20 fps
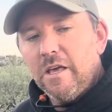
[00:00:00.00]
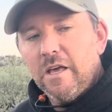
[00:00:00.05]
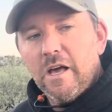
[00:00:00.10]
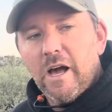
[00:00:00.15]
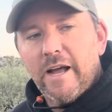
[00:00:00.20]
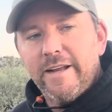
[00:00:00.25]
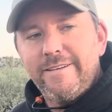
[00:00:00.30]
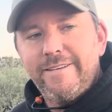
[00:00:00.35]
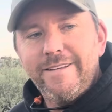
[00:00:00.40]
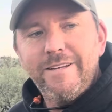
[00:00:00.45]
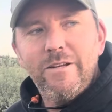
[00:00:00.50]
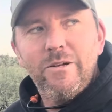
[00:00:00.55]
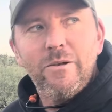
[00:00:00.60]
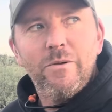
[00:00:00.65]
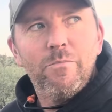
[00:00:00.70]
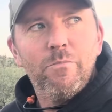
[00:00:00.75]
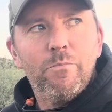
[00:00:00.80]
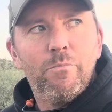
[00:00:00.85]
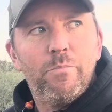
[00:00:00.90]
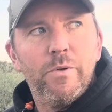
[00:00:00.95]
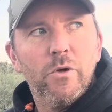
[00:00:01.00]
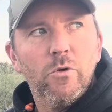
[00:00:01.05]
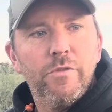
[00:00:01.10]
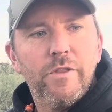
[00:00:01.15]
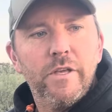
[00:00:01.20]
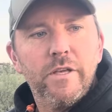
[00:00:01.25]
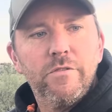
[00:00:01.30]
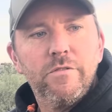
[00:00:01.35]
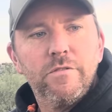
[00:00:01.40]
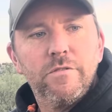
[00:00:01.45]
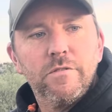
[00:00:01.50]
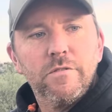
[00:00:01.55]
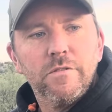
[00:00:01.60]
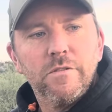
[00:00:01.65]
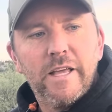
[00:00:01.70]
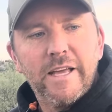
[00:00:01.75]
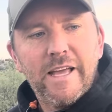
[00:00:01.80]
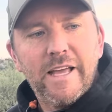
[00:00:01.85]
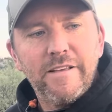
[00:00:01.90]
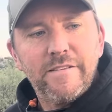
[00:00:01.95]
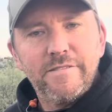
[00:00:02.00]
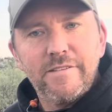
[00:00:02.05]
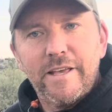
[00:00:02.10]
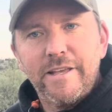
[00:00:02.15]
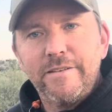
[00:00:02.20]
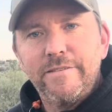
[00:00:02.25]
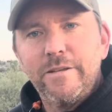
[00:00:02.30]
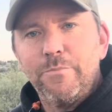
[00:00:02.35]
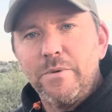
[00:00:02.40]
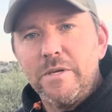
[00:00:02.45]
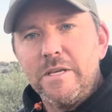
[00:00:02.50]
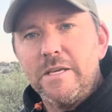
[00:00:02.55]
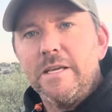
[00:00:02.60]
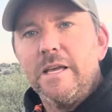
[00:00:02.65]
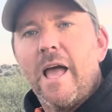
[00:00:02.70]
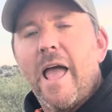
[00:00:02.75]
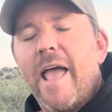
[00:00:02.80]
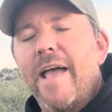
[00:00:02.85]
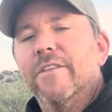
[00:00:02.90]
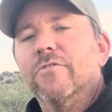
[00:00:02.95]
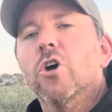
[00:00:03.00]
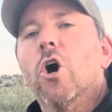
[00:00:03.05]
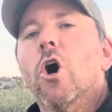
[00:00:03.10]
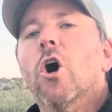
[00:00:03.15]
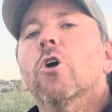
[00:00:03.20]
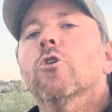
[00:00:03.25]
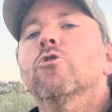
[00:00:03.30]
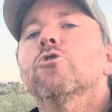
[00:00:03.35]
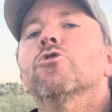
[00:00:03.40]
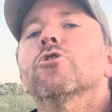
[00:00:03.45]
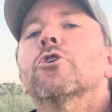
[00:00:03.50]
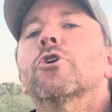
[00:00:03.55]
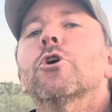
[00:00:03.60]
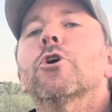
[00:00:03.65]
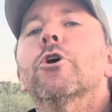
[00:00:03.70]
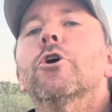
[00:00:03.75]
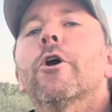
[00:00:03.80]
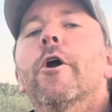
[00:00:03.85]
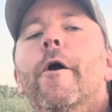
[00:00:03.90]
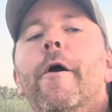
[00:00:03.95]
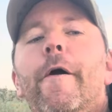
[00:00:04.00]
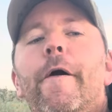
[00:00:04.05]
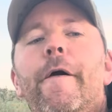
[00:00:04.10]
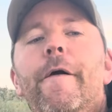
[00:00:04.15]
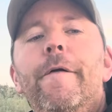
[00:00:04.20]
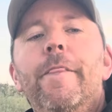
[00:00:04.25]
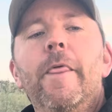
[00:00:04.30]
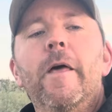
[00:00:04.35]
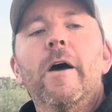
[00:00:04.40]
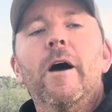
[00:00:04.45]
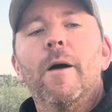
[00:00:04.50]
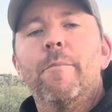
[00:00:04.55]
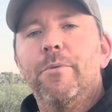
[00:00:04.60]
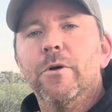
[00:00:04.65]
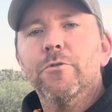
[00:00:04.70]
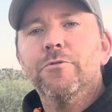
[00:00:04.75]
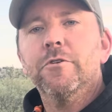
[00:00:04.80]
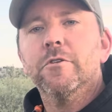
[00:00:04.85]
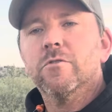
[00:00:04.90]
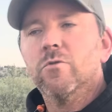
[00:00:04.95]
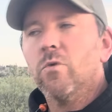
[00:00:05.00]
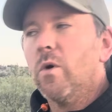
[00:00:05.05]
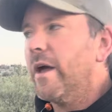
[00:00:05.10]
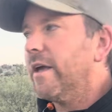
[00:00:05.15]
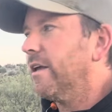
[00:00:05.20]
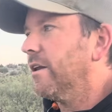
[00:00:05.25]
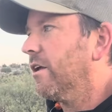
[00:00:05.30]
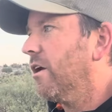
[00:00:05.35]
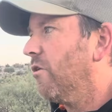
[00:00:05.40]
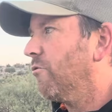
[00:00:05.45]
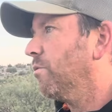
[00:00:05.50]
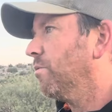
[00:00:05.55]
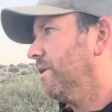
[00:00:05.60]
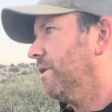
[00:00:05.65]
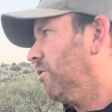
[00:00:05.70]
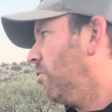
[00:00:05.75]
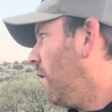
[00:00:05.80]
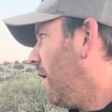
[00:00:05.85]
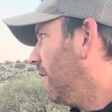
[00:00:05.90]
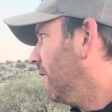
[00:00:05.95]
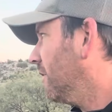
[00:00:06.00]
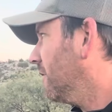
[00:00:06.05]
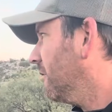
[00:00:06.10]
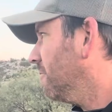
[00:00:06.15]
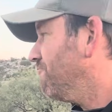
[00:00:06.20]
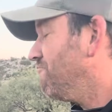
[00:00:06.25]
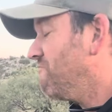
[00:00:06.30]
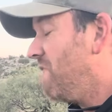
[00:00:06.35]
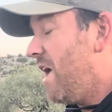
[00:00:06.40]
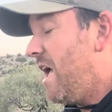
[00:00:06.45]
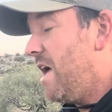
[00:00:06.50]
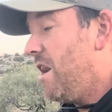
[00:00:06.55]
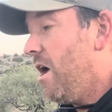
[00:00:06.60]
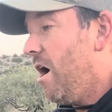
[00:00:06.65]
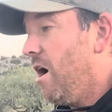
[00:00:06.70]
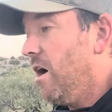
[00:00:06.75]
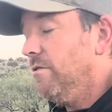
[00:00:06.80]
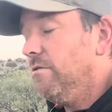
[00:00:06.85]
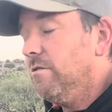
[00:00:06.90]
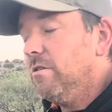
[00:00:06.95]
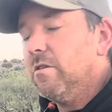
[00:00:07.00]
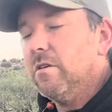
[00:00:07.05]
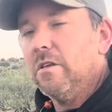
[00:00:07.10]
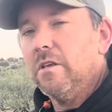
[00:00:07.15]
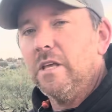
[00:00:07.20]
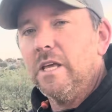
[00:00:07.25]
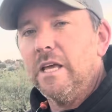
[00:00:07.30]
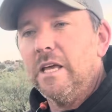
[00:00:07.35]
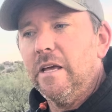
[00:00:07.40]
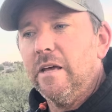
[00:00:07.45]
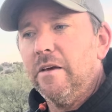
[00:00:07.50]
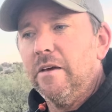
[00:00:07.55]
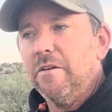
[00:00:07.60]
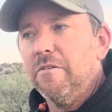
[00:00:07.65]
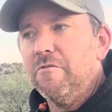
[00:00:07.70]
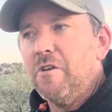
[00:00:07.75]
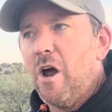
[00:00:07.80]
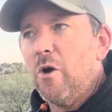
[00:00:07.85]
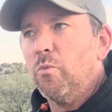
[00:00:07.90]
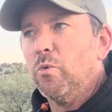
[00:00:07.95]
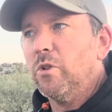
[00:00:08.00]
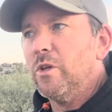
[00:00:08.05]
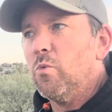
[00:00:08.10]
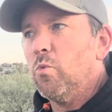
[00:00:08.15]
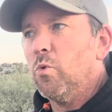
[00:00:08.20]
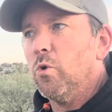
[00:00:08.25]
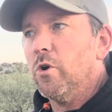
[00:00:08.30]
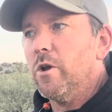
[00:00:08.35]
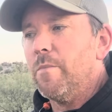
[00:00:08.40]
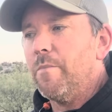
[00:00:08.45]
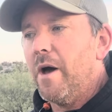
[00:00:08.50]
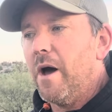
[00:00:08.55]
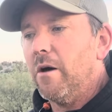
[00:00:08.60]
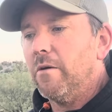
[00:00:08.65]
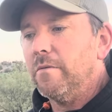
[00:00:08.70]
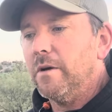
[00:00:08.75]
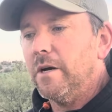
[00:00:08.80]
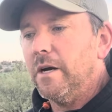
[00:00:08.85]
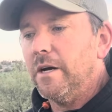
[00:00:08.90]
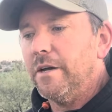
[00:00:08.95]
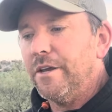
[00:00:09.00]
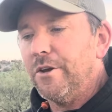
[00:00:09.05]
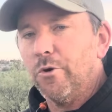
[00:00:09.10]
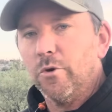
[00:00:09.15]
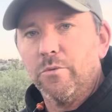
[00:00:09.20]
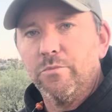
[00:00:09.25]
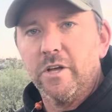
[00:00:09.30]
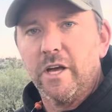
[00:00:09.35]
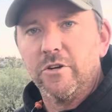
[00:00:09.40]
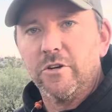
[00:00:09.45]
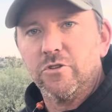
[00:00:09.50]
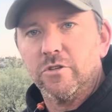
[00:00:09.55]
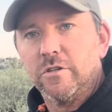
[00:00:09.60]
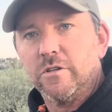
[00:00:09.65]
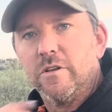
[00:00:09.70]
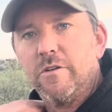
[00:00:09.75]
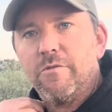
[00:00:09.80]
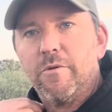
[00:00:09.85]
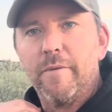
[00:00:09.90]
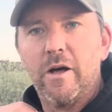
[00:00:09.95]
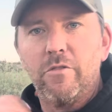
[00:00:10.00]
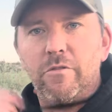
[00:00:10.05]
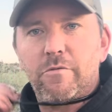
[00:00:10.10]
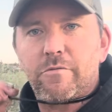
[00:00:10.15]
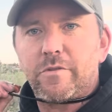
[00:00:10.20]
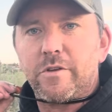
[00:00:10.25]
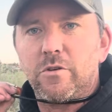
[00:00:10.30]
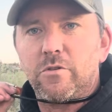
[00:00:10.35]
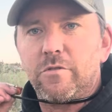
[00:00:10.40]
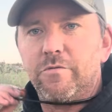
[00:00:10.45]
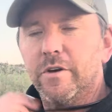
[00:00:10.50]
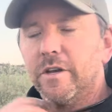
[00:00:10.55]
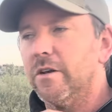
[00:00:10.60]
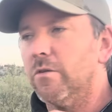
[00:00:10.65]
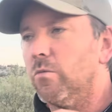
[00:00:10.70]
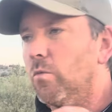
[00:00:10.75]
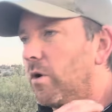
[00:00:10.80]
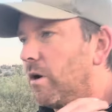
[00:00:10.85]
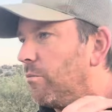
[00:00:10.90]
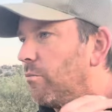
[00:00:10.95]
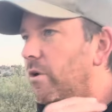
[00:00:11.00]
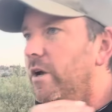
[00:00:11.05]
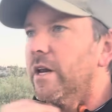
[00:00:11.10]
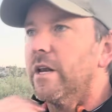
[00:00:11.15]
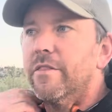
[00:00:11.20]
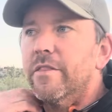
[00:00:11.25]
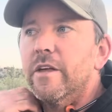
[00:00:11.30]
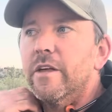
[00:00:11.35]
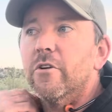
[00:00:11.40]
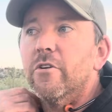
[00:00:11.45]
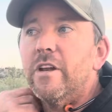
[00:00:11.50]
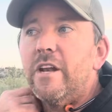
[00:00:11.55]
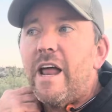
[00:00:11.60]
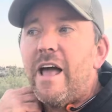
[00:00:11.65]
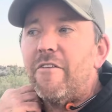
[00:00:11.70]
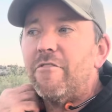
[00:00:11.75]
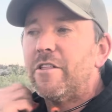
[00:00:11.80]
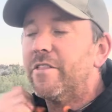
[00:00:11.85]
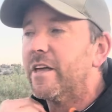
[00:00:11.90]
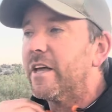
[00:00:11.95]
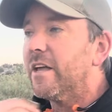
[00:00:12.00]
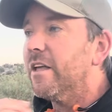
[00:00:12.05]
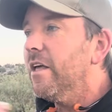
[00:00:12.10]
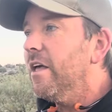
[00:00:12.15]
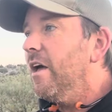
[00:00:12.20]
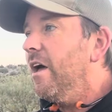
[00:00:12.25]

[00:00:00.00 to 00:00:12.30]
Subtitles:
I didn't build this, like I said, to be Anton Sugar. I built it so I can comfortably go out here and hunt and not really worry about hearing detection if I'm out in the field, if I didn't want to bring anything or didn't have anything,